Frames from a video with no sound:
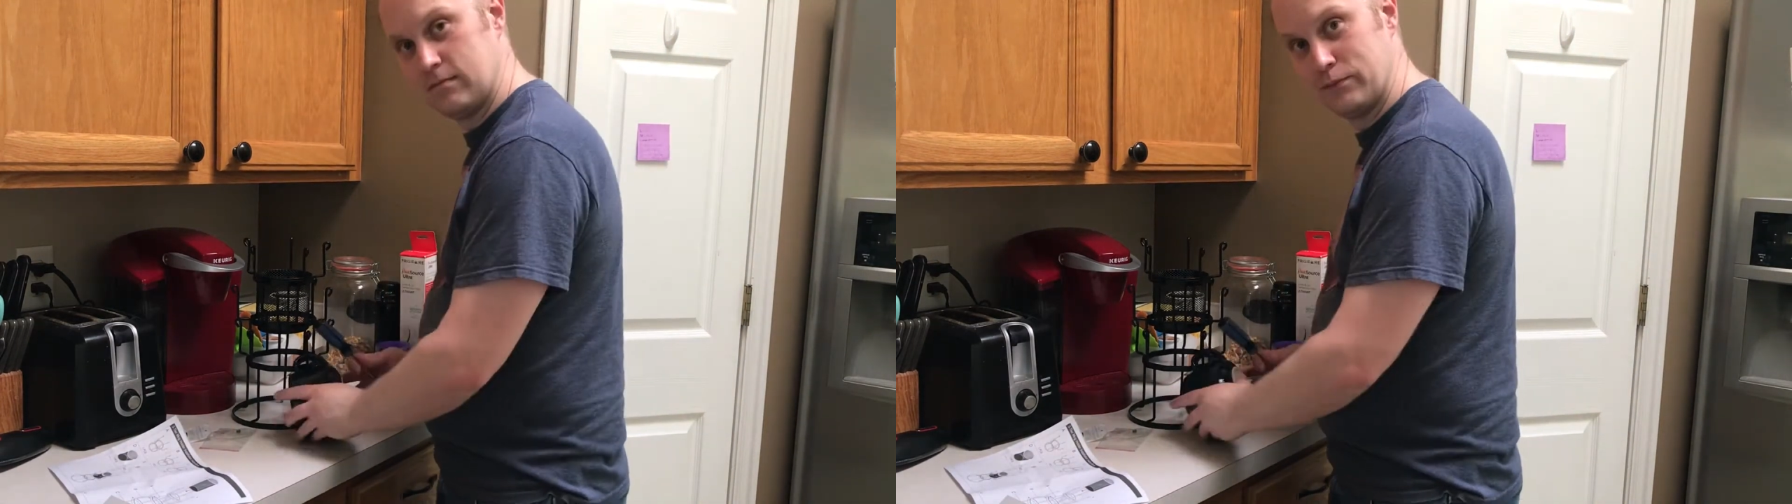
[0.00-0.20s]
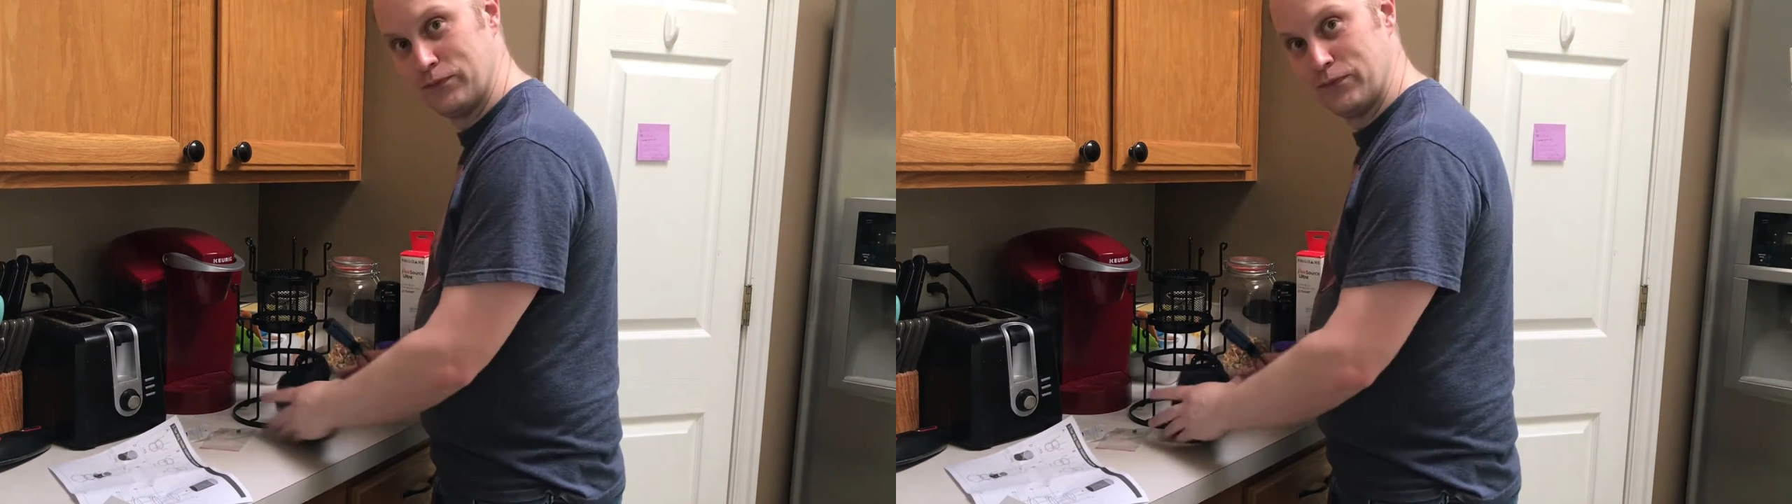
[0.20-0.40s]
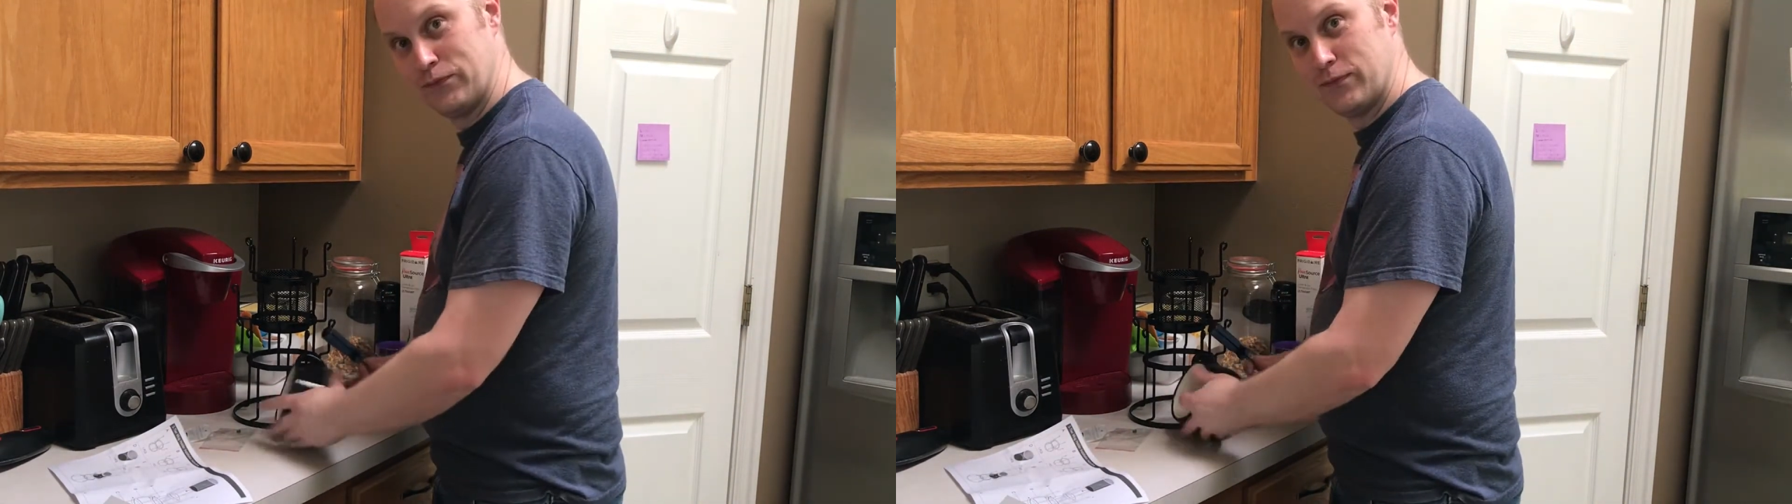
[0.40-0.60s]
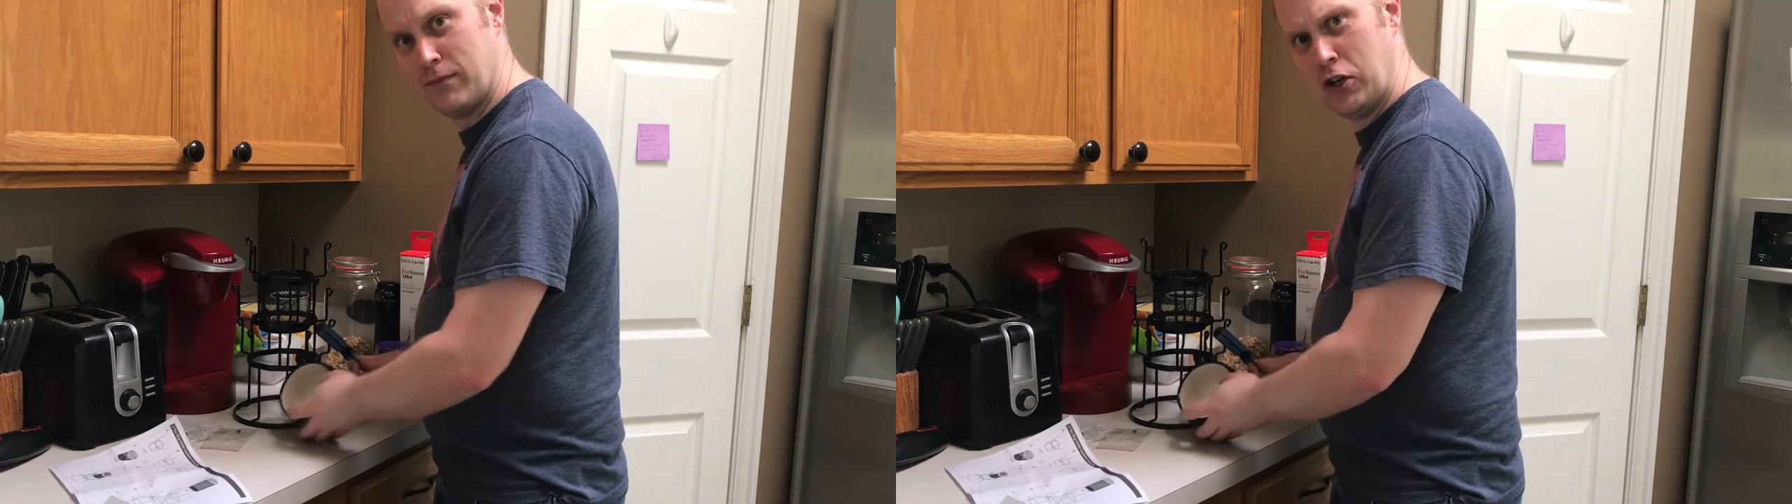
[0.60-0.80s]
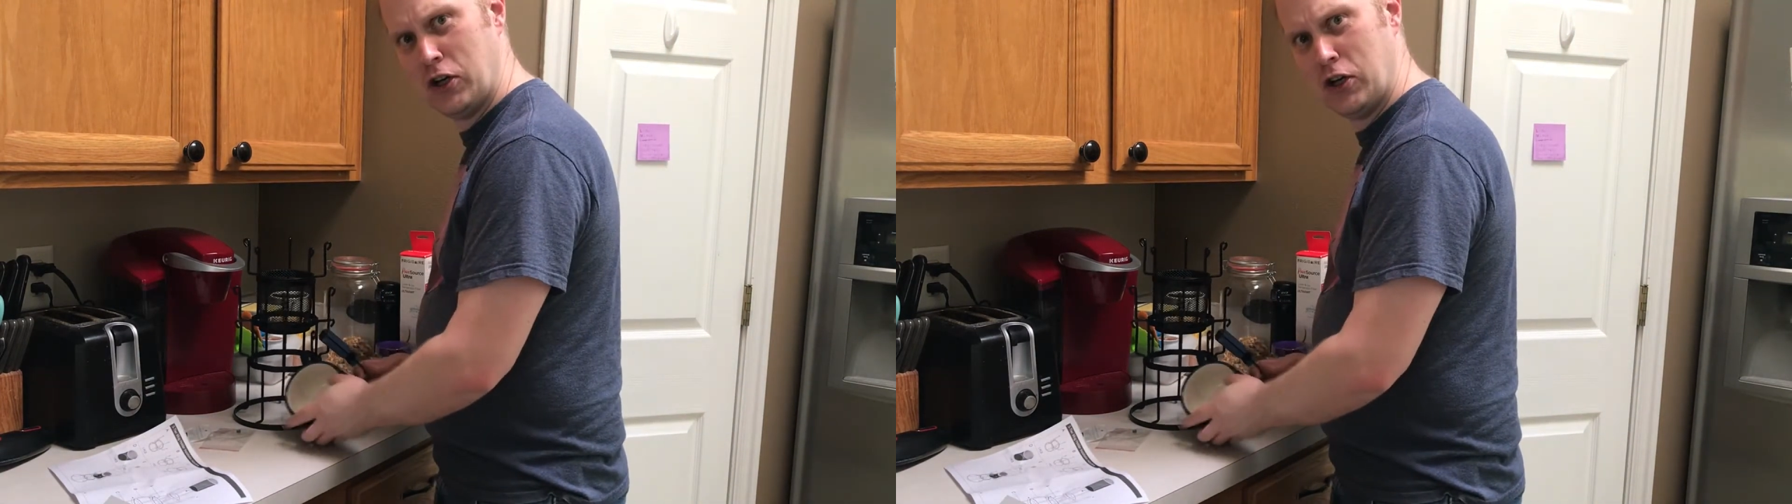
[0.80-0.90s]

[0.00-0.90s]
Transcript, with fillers: drama on the